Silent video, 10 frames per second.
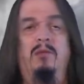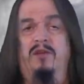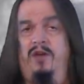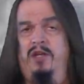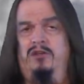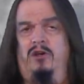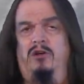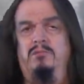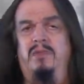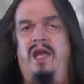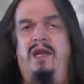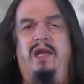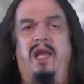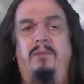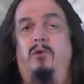but if I had called man
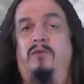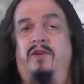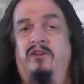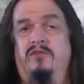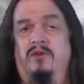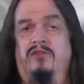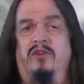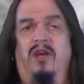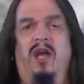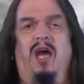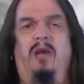an ape or vice versa,